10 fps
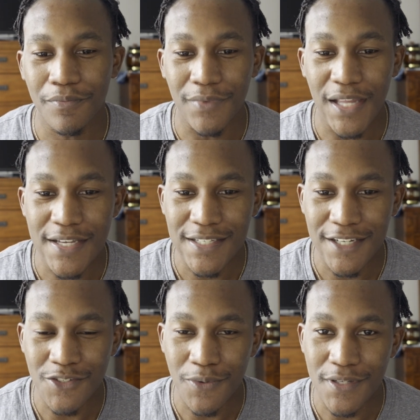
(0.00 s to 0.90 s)
last thing I
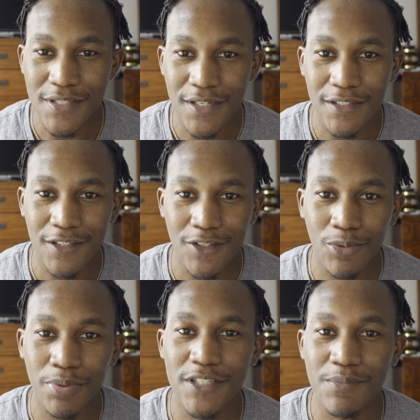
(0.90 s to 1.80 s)
just want to say,
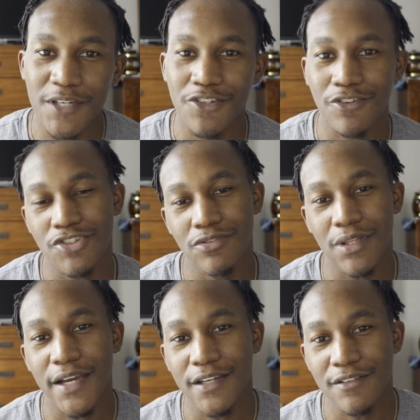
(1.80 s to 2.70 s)
please make sure that you
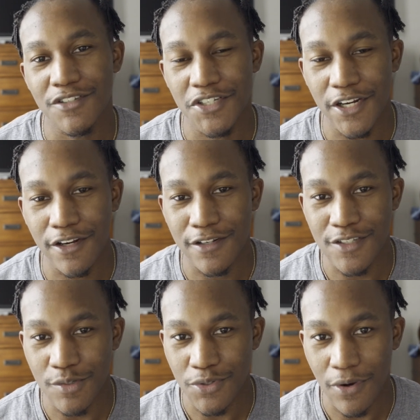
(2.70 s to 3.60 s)
like, share, and
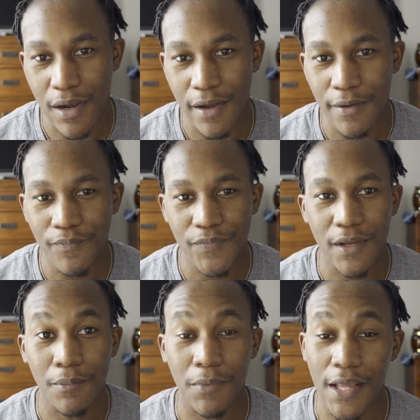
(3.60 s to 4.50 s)
subscribe.
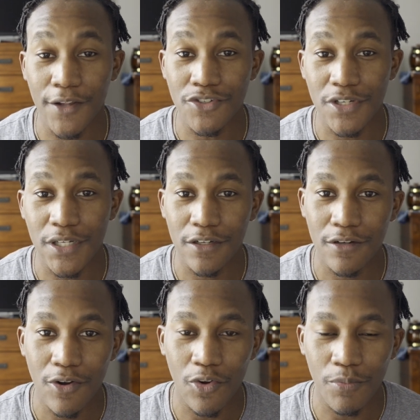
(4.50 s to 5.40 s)
I'm glad that you're
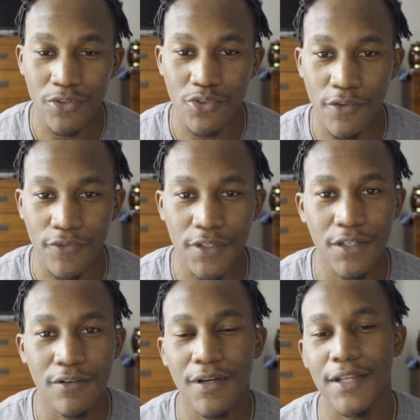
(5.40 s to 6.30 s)
here. Hope you enjoyed the
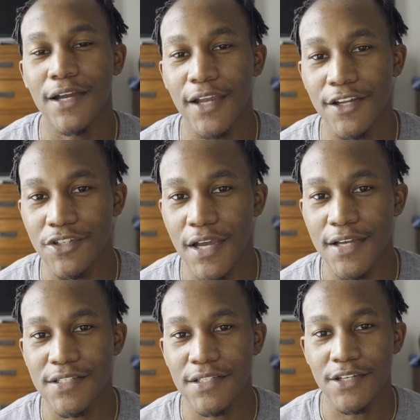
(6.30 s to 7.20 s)
video, and I'll catch you
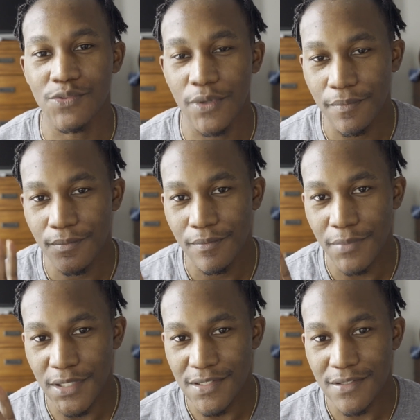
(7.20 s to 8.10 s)
guys in the next one.
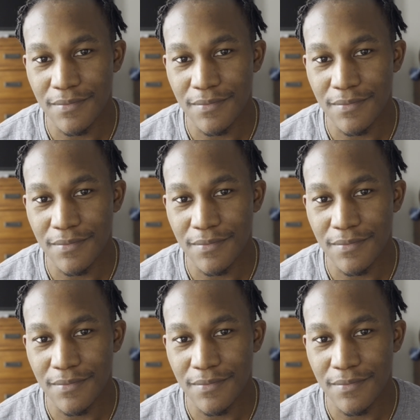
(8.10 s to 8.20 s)
Peace.